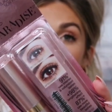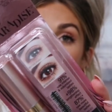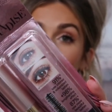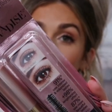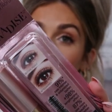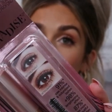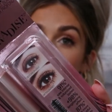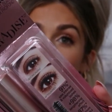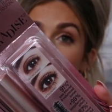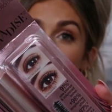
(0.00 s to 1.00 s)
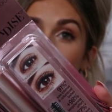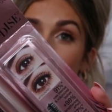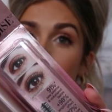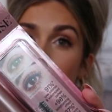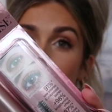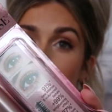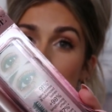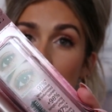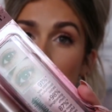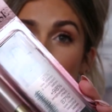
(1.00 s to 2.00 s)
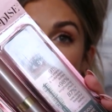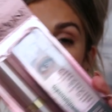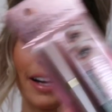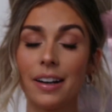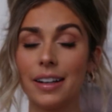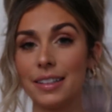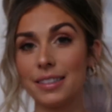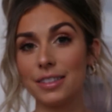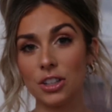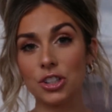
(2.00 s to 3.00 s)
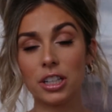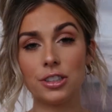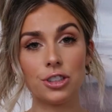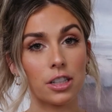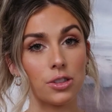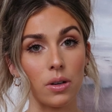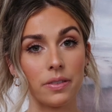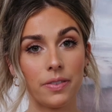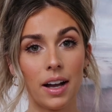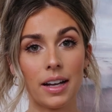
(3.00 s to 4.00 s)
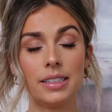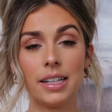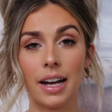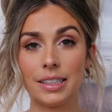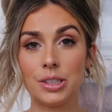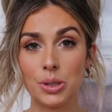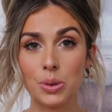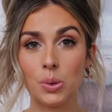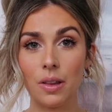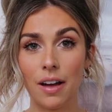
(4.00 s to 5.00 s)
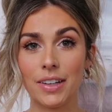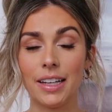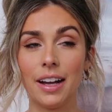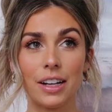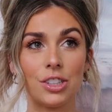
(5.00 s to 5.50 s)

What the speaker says: from L'Oreal. This mascara is such a good drugstore find. I do love it.